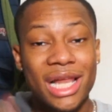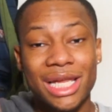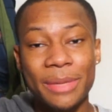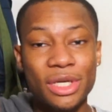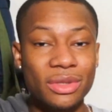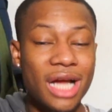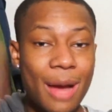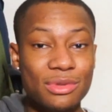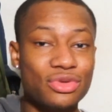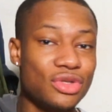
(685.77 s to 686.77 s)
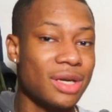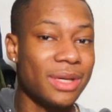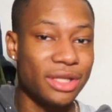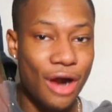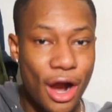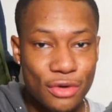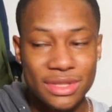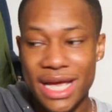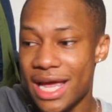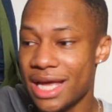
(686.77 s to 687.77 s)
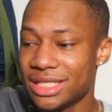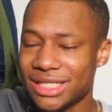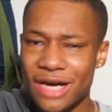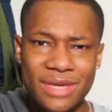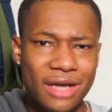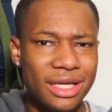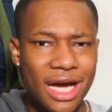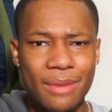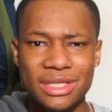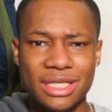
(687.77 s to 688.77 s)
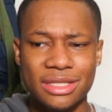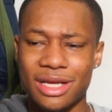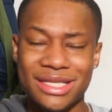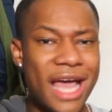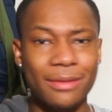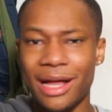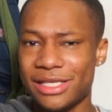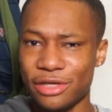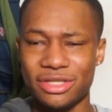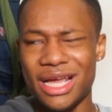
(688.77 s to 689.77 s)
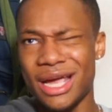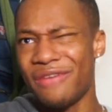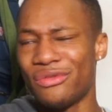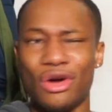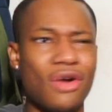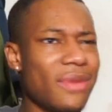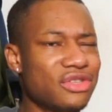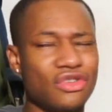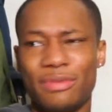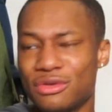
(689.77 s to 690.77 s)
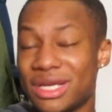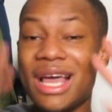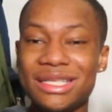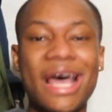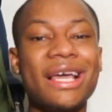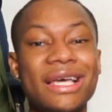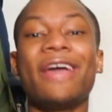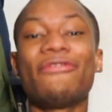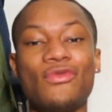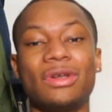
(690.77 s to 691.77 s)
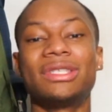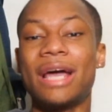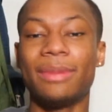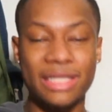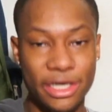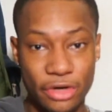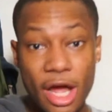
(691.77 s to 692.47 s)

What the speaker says: Let me know in the comments what you thought about the cargos, and shout me out in the comments and tag BLACKTAILOR, tag everyone. Go on my Instagram post, tag everyone, tag BLACKTAILOR.